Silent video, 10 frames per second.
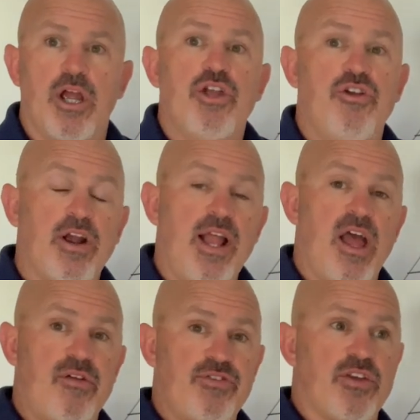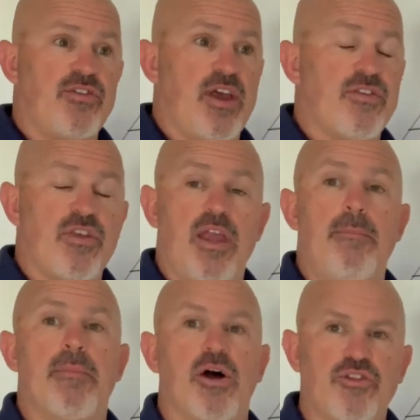you're going to have success
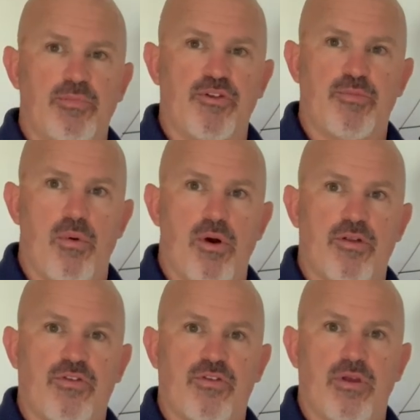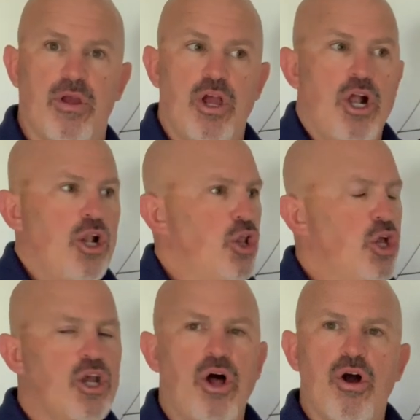in multiple sports.
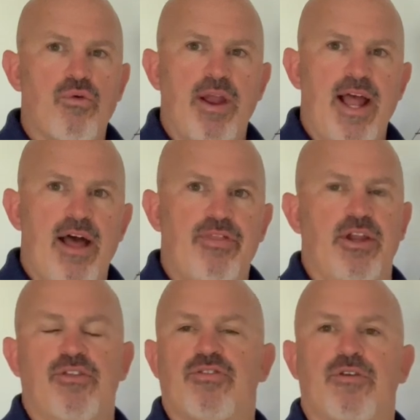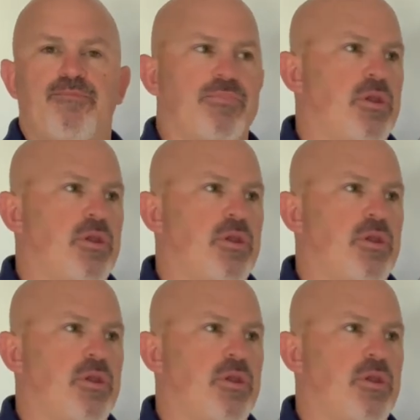Look at all great athletes.